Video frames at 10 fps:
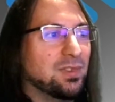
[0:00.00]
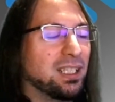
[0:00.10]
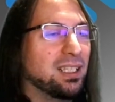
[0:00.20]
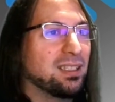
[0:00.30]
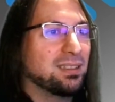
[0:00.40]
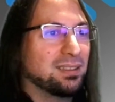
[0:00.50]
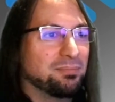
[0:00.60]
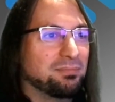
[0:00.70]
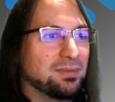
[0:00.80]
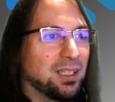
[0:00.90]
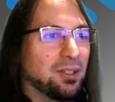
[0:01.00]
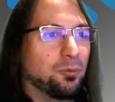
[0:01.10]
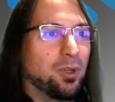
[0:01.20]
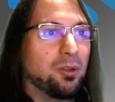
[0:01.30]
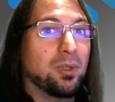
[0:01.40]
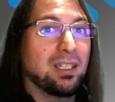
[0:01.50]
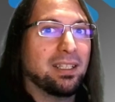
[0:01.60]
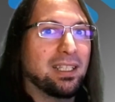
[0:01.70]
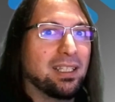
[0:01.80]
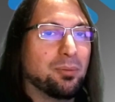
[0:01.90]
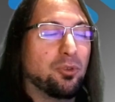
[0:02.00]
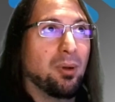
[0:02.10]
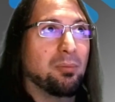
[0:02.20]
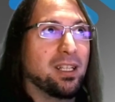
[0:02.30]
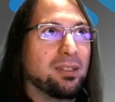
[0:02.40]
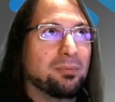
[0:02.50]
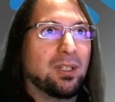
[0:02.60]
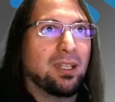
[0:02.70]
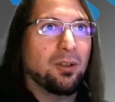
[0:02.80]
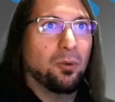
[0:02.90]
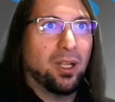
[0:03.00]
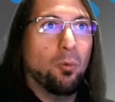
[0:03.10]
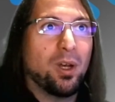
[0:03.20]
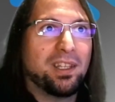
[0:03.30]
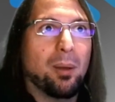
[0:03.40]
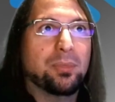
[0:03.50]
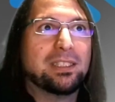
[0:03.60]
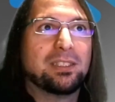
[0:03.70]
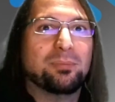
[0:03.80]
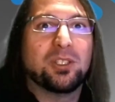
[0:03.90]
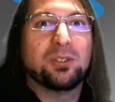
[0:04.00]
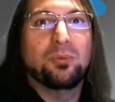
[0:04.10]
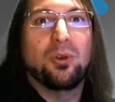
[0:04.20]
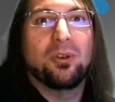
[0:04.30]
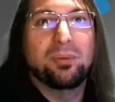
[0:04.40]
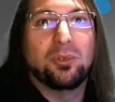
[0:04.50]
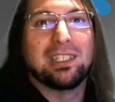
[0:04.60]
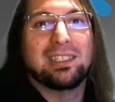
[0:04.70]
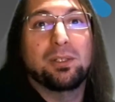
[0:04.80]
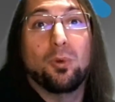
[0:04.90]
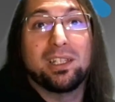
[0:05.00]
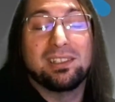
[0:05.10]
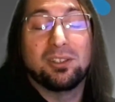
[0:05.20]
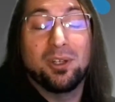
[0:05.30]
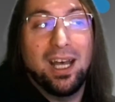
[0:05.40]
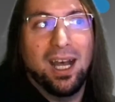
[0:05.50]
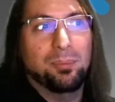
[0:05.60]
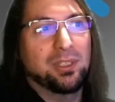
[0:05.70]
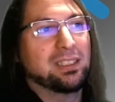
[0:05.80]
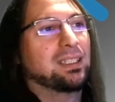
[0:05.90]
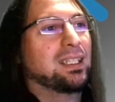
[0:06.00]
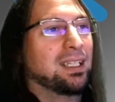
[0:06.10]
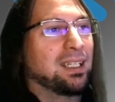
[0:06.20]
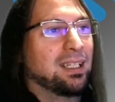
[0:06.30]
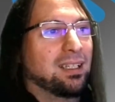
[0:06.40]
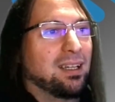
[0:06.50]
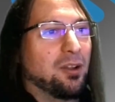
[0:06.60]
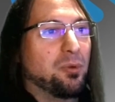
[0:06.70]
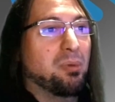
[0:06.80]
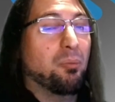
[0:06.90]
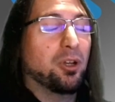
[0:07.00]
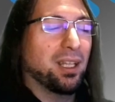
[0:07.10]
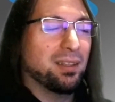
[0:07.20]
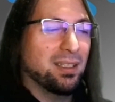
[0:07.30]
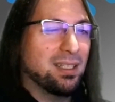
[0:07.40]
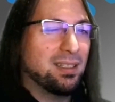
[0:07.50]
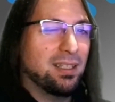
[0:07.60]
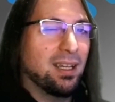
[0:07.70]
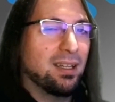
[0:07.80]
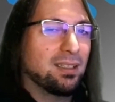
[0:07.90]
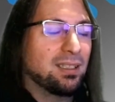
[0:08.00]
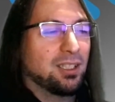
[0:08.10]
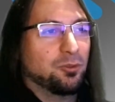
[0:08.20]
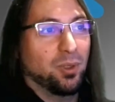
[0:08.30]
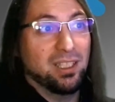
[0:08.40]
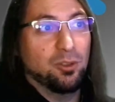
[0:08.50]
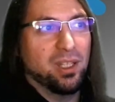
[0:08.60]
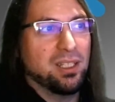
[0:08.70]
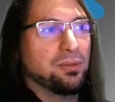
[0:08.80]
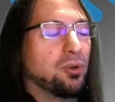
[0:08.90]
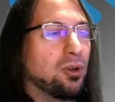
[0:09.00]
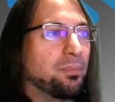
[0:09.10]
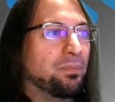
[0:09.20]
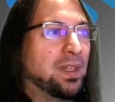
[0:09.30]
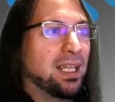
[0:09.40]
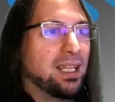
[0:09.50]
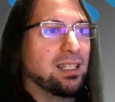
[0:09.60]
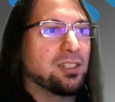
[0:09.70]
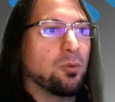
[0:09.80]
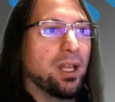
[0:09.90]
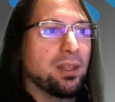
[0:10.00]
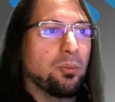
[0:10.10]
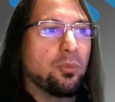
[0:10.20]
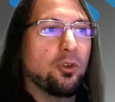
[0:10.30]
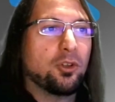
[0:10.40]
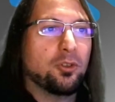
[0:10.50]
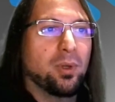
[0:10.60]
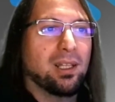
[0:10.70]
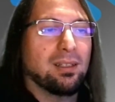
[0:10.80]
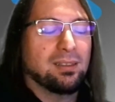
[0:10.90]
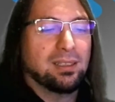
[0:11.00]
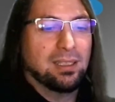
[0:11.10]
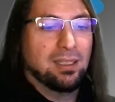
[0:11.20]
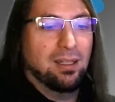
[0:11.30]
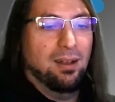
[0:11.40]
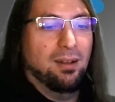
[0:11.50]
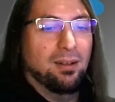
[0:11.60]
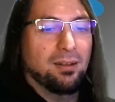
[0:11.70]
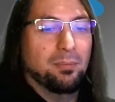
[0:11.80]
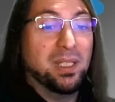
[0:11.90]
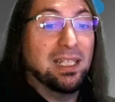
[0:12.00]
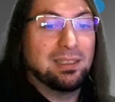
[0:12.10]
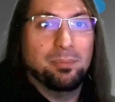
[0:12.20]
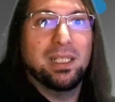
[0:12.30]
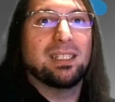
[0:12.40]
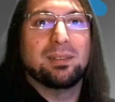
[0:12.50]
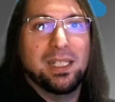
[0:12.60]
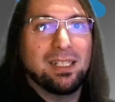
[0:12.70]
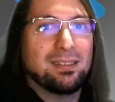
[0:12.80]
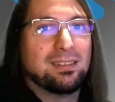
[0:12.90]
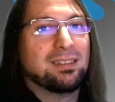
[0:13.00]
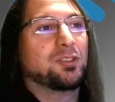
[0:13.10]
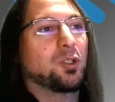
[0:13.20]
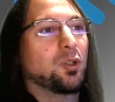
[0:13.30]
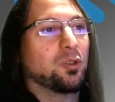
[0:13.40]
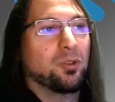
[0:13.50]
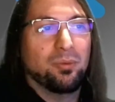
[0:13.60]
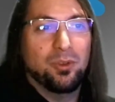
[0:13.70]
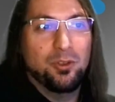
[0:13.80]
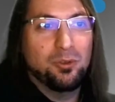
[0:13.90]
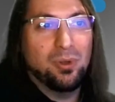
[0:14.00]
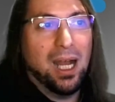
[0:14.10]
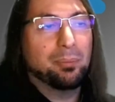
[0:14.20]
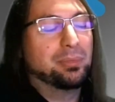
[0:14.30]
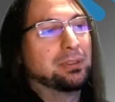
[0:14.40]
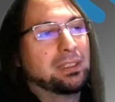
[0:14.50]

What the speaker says: here we will hear probably what happened, but more importantly, what is gonna happen. Remember that this year, 2024, is when Book will build. So new app,